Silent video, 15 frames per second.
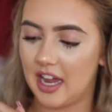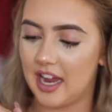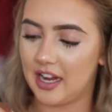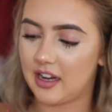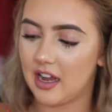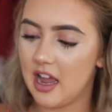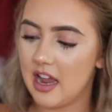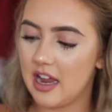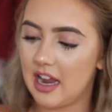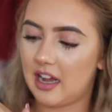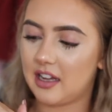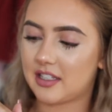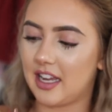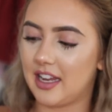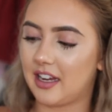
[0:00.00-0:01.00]
like it
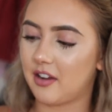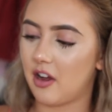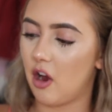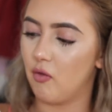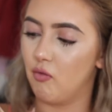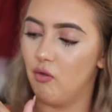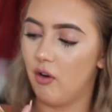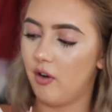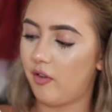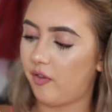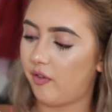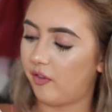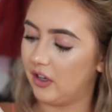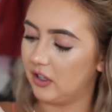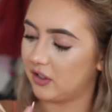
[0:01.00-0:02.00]
has like a rough
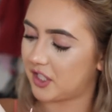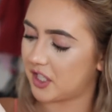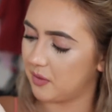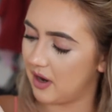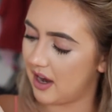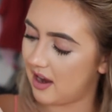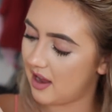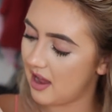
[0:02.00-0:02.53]
feel to it.